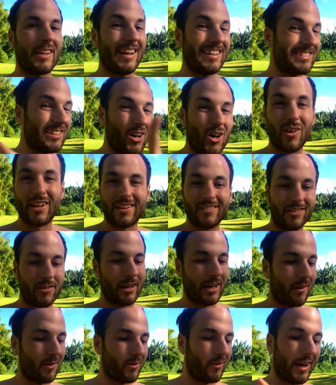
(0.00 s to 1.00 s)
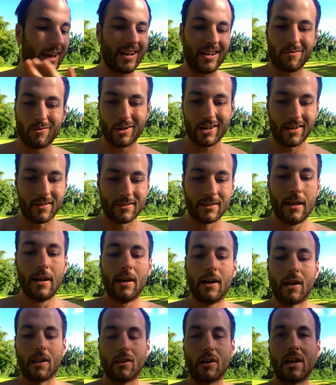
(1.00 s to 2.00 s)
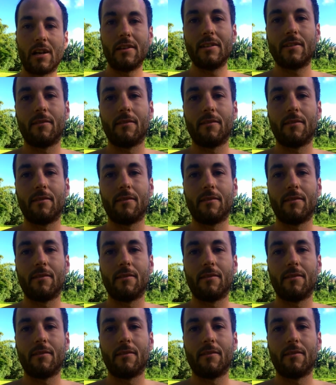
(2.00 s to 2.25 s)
That's all I do. I don't go anywhere else. A lot of